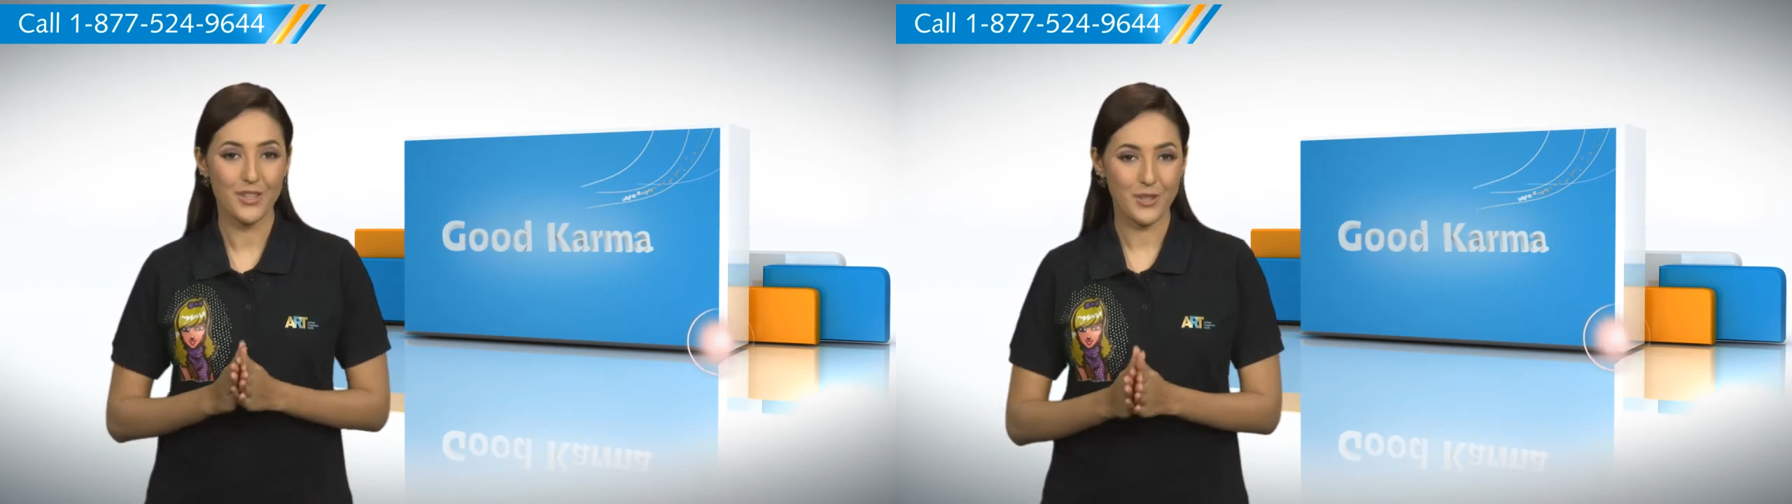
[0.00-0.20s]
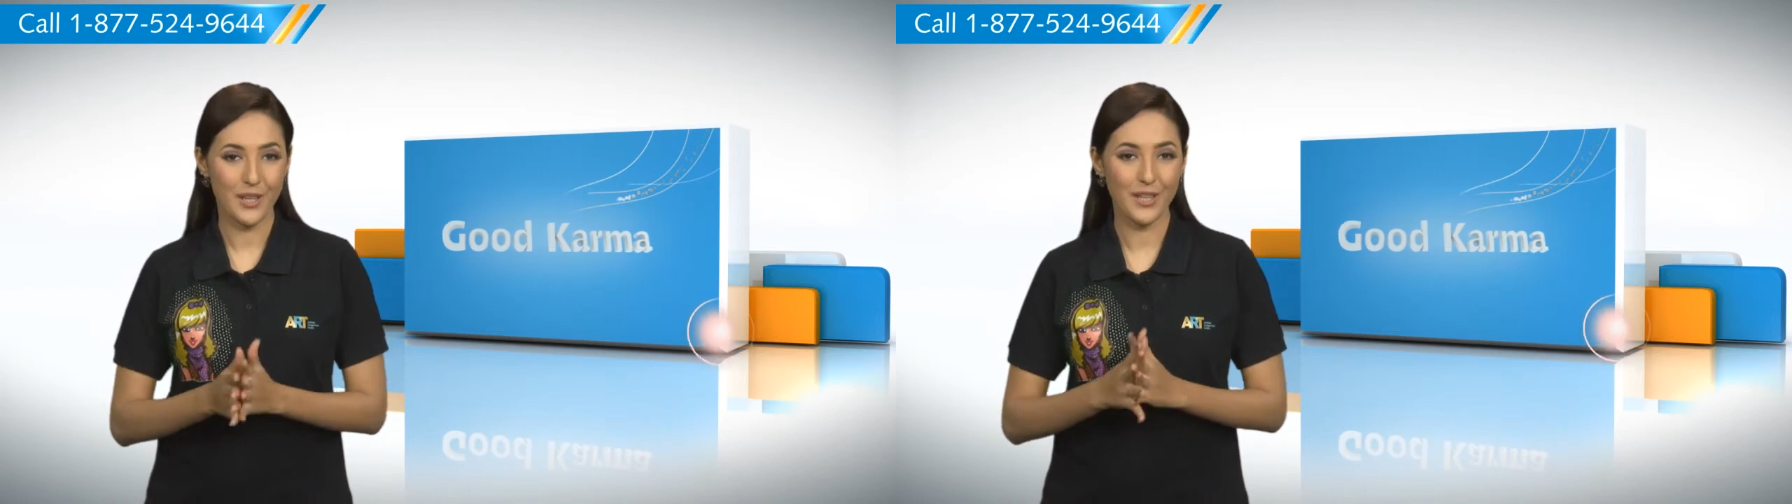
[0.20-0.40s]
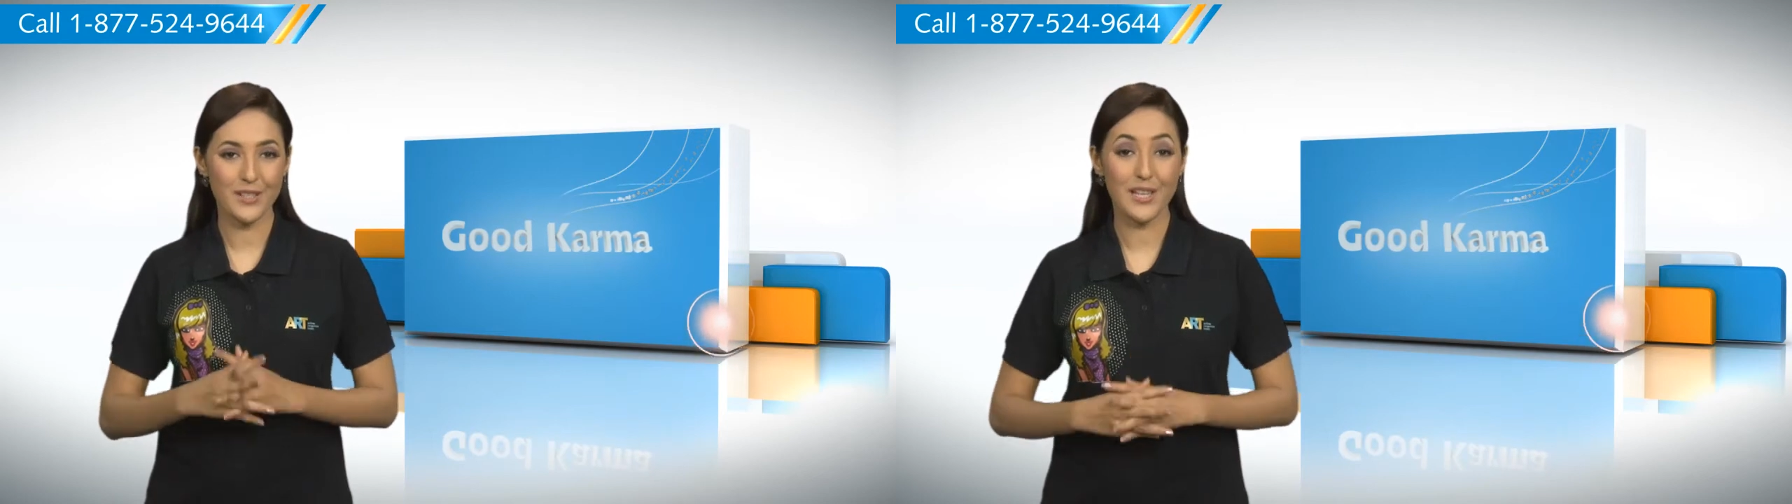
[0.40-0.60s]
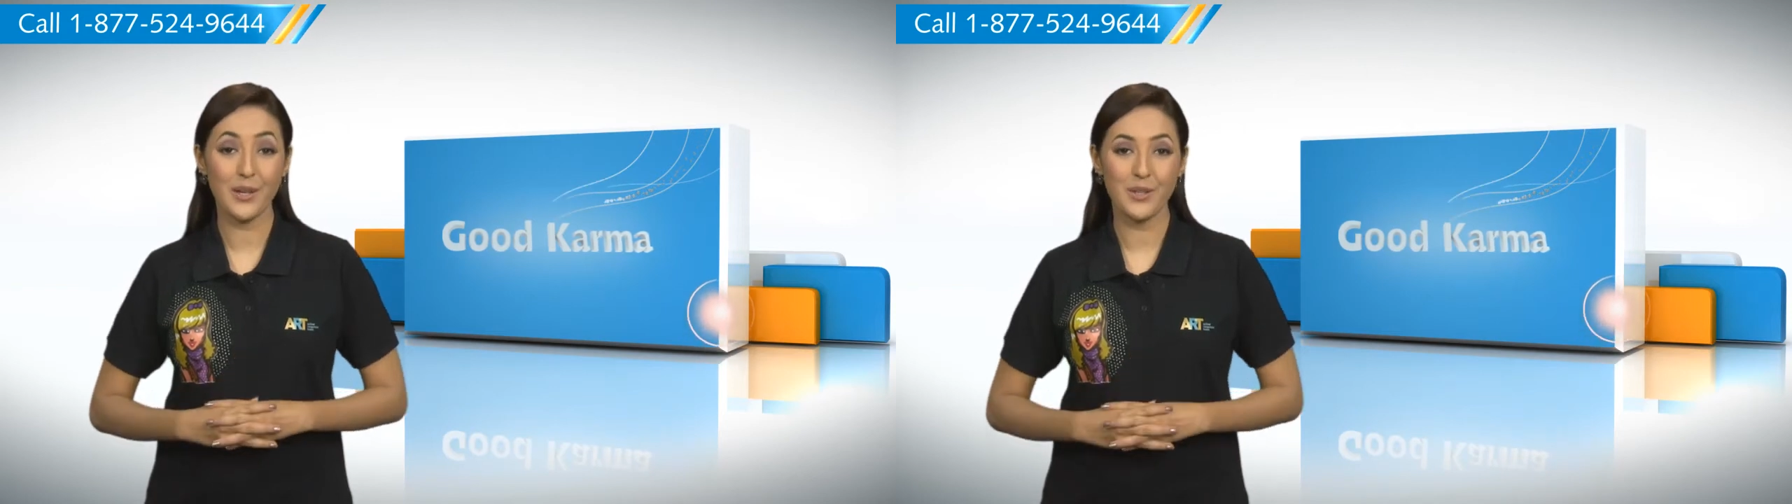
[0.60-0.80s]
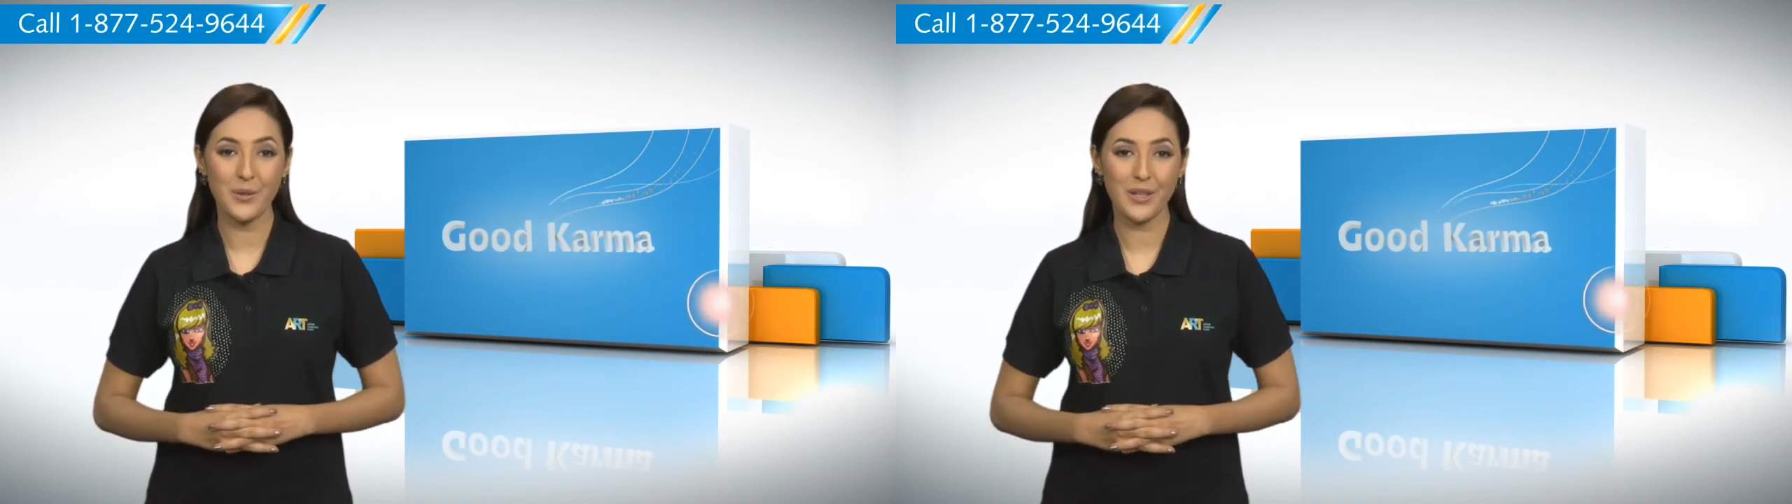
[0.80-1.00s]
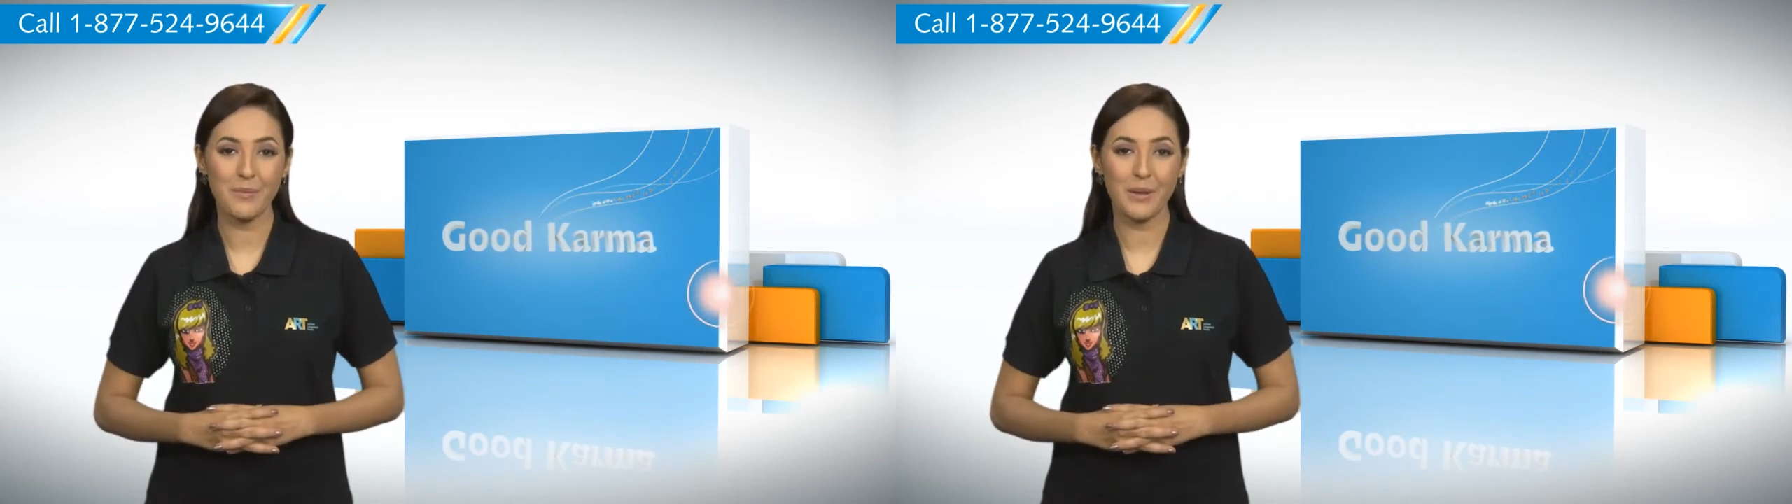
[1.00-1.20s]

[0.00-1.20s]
So here's how you can